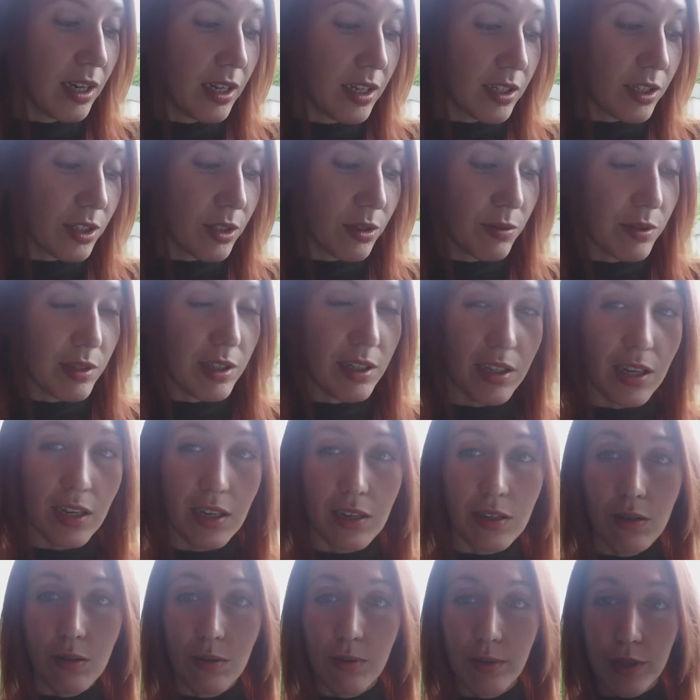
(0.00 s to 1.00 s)
So it's like
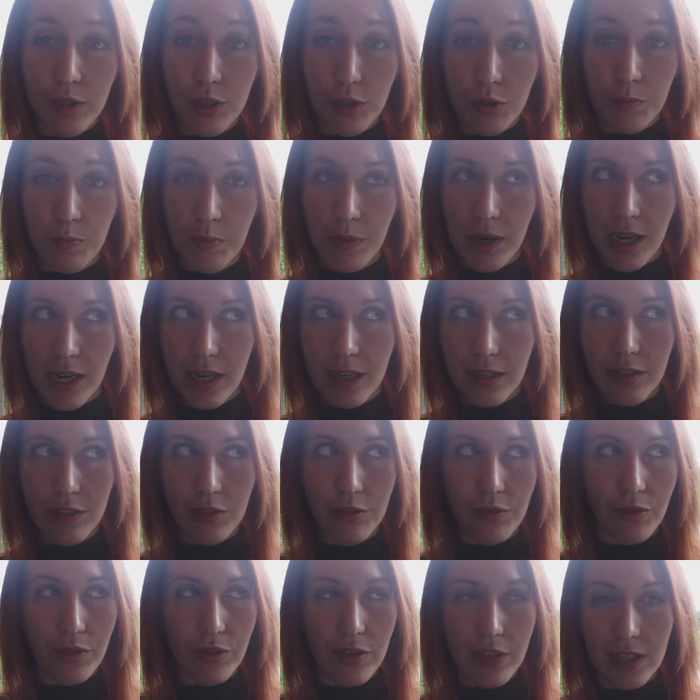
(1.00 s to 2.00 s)
going to past,
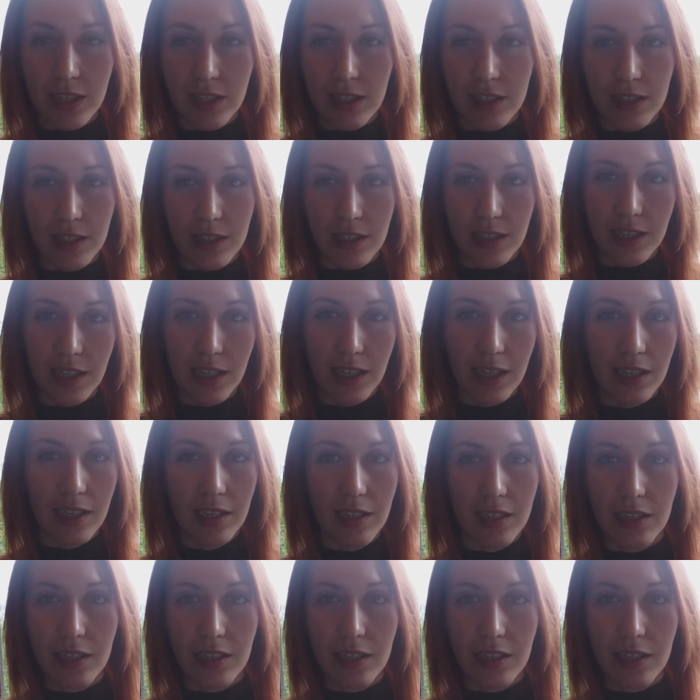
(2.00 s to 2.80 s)
to thinking again,